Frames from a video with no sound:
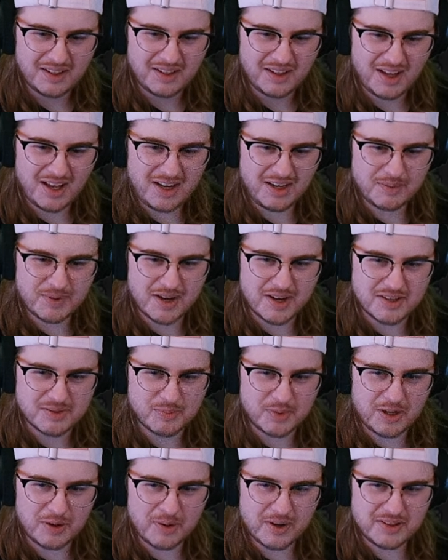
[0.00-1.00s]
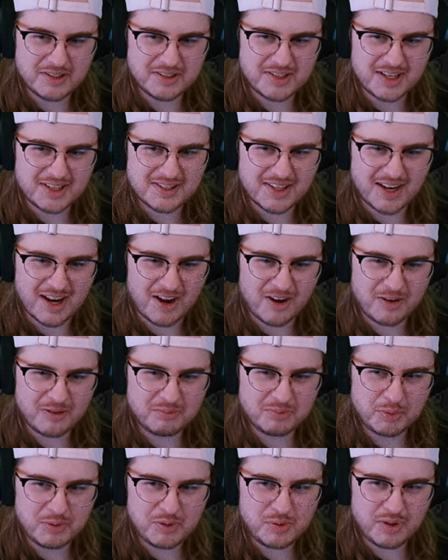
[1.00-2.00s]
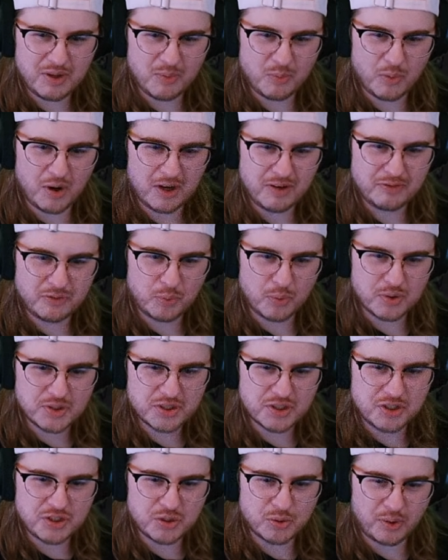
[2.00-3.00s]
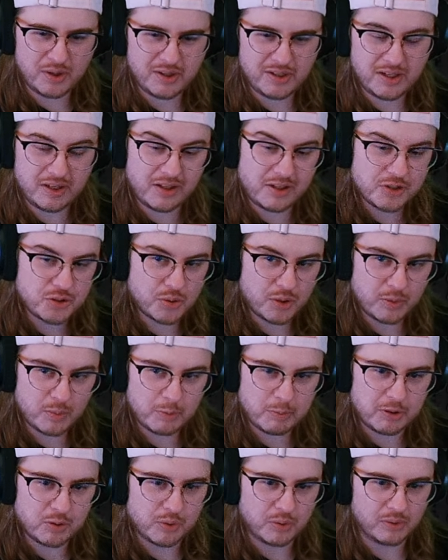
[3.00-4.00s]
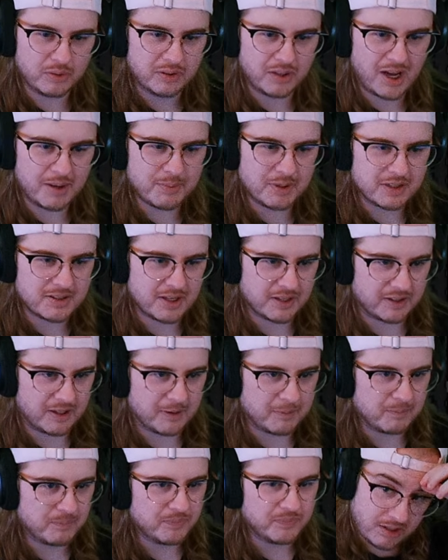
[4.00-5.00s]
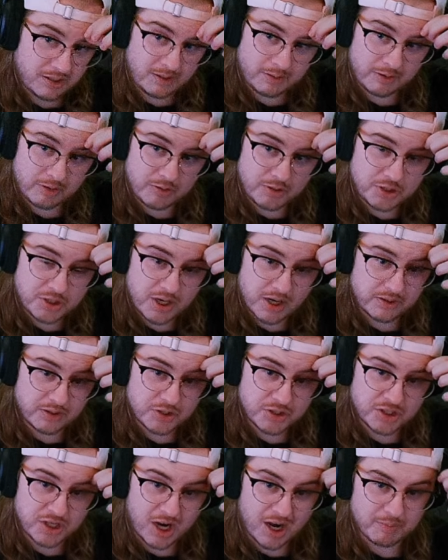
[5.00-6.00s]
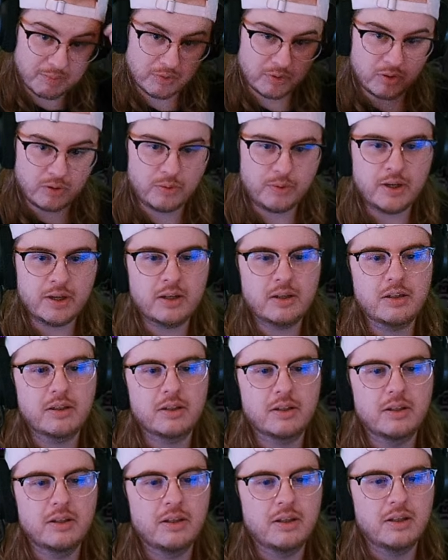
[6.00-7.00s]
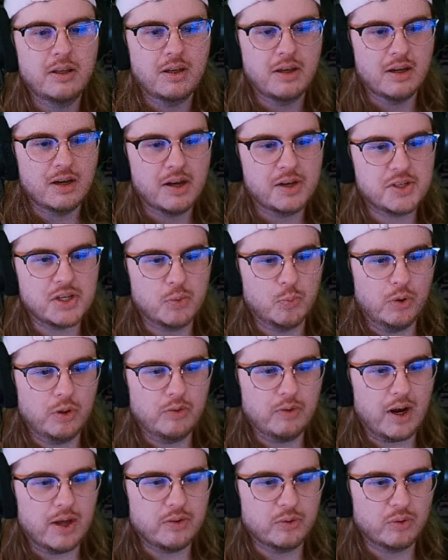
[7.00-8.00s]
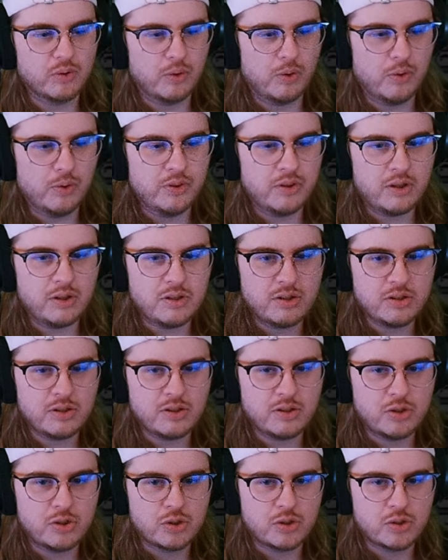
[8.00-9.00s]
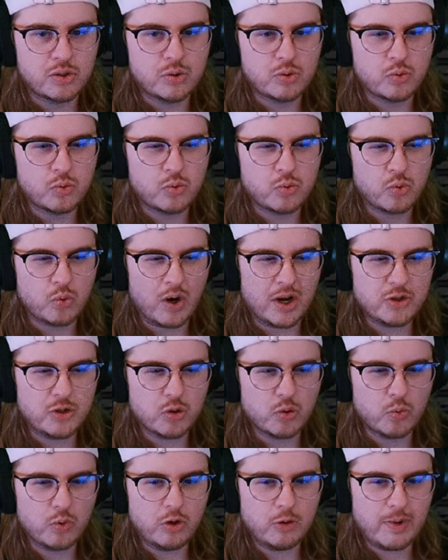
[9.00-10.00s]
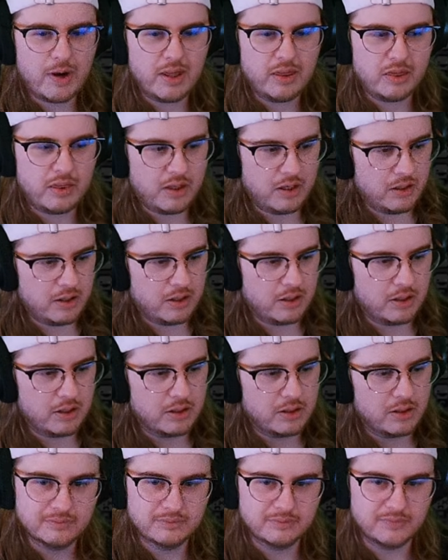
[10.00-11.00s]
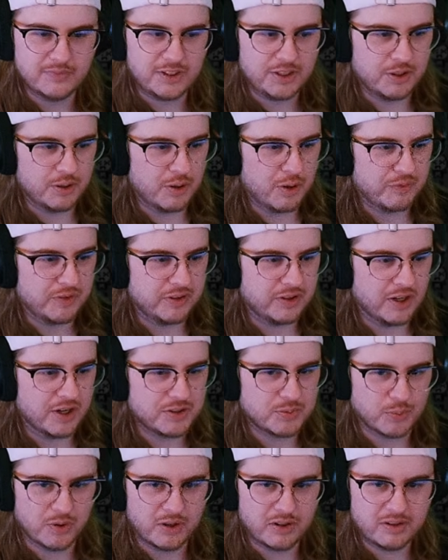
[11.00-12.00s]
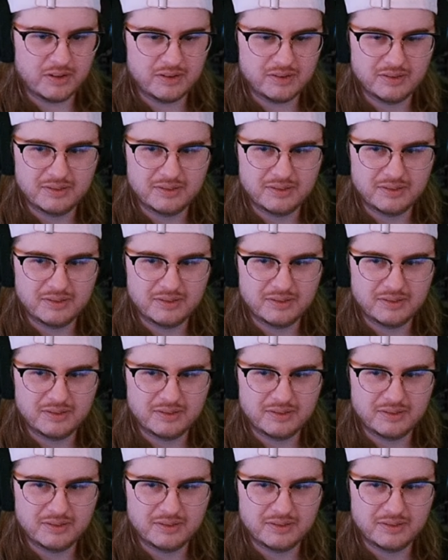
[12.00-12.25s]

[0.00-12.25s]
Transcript: Anyways, we don't get to test that out, but we do get one towards Conjoined. Getting Conjoined would be cool. I'm going to take that. Let me go check the shop real quick. Because I would rather roll the treasure room, I think? You don't know if it does work?